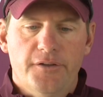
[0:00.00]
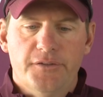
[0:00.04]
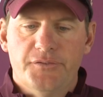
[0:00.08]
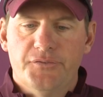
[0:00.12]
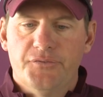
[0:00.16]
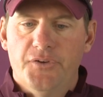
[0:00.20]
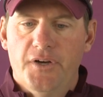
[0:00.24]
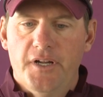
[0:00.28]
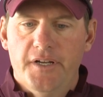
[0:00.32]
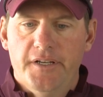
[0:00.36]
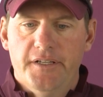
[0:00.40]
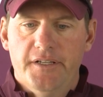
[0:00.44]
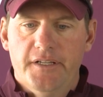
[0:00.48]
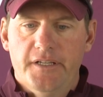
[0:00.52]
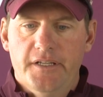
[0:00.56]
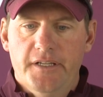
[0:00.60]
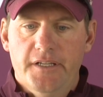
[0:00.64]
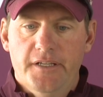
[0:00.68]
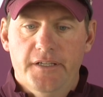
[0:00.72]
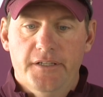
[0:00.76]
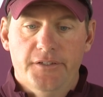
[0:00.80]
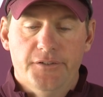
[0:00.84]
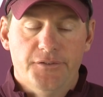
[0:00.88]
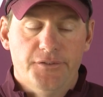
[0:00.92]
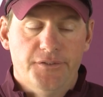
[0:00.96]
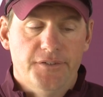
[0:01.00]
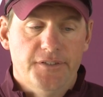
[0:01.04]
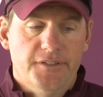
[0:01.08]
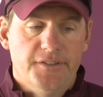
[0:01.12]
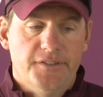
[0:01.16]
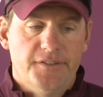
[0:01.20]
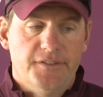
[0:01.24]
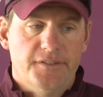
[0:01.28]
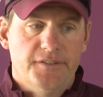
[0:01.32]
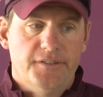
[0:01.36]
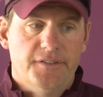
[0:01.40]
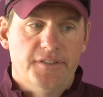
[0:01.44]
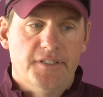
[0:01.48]
It was fun. It was
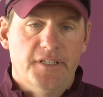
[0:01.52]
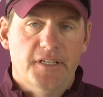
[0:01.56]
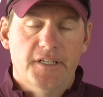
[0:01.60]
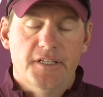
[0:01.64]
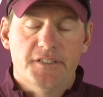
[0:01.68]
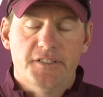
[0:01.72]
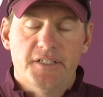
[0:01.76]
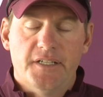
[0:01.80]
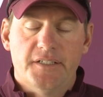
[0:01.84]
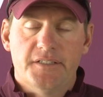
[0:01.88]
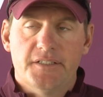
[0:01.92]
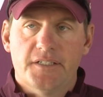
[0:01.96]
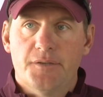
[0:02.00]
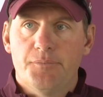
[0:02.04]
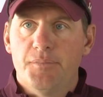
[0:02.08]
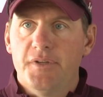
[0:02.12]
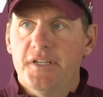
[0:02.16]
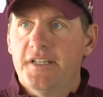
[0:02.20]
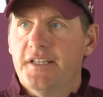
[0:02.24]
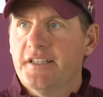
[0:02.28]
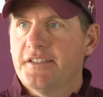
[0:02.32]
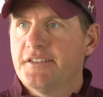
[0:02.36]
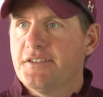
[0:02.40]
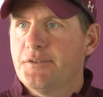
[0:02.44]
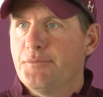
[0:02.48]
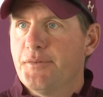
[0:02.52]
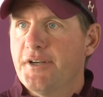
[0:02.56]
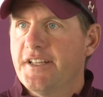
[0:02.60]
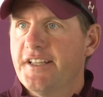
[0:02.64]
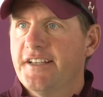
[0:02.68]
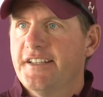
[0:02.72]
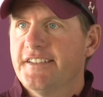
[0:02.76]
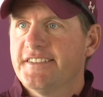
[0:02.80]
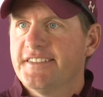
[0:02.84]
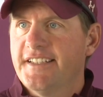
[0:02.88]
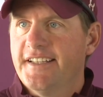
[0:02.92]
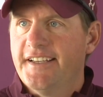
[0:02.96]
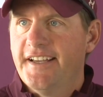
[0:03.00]
just to get a chance to compete against somebody
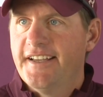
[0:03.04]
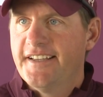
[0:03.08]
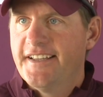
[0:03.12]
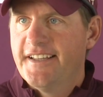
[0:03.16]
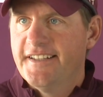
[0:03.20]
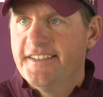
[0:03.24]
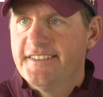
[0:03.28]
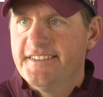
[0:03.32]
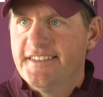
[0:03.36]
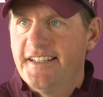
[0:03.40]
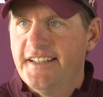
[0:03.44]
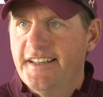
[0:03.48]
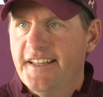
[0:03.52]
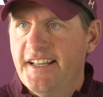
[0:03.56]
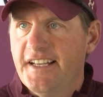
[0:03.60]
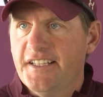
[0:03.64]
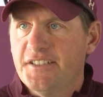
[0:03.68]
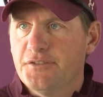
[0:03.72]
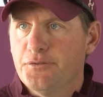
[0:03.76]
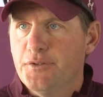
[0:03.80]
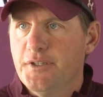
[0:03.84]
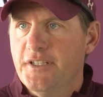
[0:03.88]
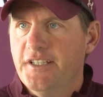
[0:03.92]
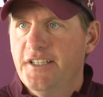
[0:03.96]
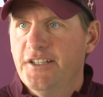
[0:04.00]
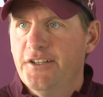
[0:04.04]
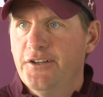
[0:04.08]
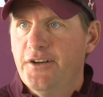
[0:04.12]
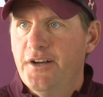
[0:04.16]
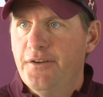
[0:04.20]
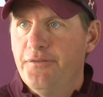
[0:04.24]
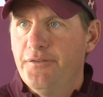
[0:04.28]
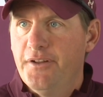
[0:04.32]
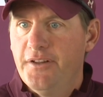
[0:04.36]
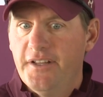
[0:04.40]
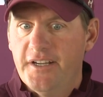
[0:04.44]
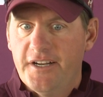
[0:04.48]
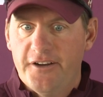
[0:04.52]
else. I kind of said it last week. You know,
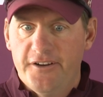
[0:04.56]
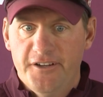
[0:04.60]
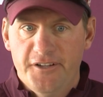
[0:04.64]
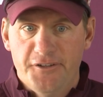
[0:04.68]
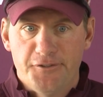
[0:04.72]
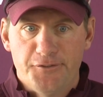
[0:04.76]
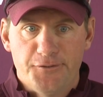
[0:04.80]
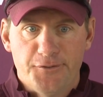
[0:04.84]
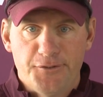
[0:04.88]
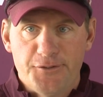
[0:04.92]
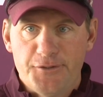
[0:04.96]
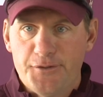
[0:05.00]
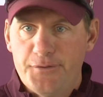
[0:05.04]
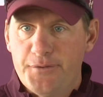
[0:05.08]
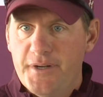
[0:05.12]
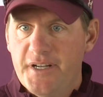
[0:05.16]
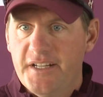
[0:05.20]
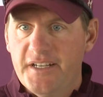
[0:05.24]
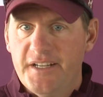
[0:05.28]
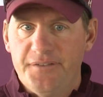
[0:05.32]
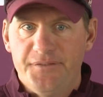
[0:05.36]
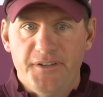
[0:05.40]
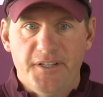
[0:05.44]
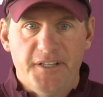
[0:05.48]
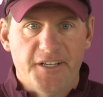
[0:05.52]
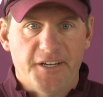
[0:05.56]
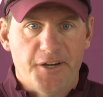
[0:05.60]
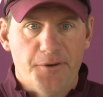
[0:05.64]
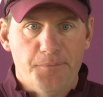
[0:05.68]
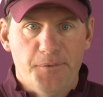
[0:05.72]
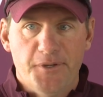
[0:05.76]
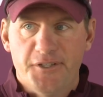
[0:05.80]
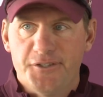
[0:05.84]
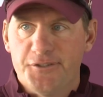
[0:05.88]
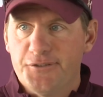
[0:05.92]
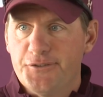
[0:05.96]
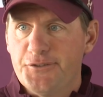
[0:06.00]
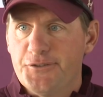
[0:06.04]
I felt like our hitters were doing well, and I felt like our
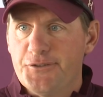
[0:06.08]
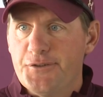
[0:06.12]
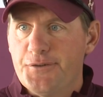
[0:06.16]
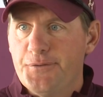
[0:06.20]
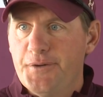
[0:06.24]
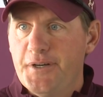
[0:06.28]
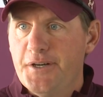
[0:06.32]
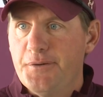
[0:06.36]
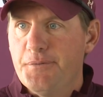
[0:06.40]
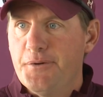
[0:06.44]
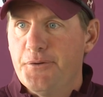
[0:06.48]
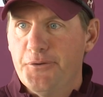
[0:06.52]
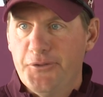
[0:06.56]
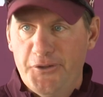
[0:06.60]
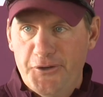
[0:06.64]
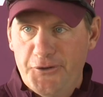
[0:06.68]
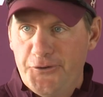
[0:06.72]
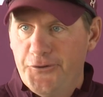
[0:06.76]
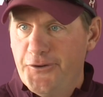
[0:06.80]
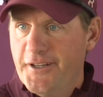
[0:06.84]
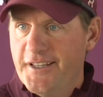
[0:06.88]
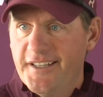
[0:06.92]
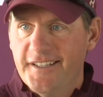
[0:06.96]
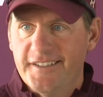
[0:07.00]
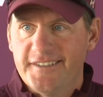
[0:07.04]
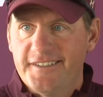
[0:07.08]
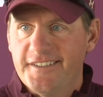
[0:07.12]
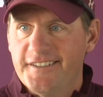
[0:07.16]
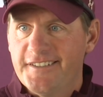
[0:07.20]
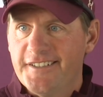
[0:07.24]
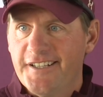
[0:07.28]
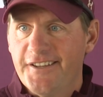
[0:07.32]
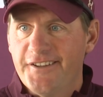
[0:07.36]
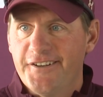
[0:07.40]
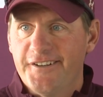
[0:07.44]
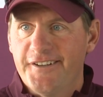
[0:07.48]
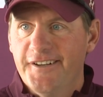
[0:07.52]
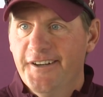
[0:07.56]
pitchers were doing well. But when they're going against
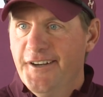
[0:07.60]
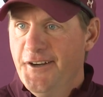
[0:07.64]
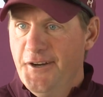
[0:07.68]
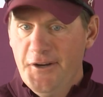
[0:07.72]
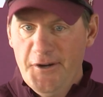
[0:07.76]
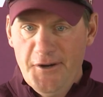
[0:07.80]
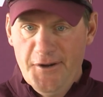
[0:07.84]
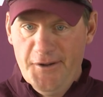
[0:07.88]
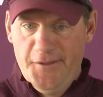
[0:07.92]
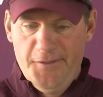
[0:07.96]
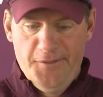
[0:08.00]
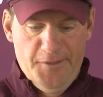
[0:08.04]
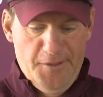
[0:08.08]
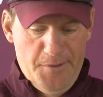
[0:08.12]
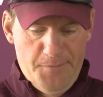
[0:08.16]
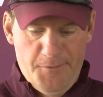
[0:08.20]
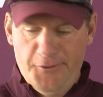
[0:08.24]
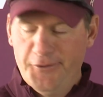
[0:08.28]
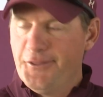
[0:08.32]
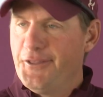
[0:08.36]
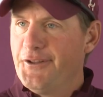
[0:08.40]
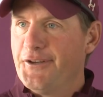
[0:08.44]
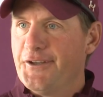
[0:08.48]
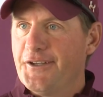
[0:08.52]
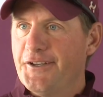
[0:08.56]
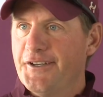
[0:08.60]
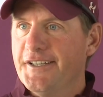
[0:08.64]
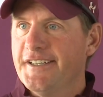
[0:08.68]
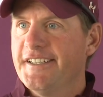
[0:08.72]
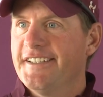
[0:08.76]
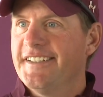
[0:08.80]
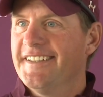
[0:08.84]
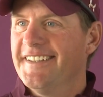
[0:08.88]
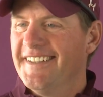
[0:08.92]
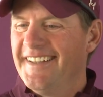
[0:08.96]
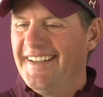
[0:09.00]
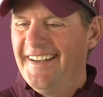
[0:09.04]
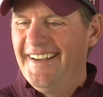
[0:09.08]
each other, they both look
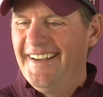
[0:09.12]
good.